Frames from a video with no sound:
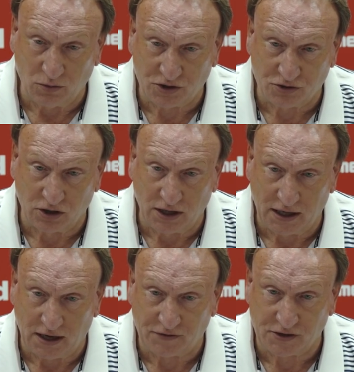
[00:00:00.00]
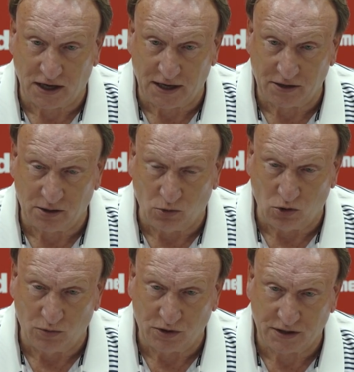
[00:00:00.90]
we're struggling left side at the
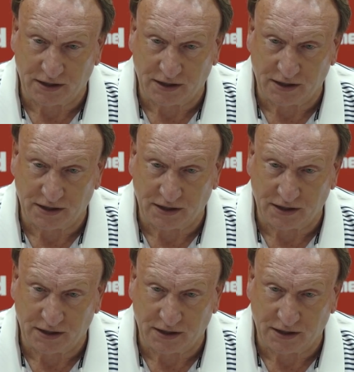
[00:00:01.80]
moment.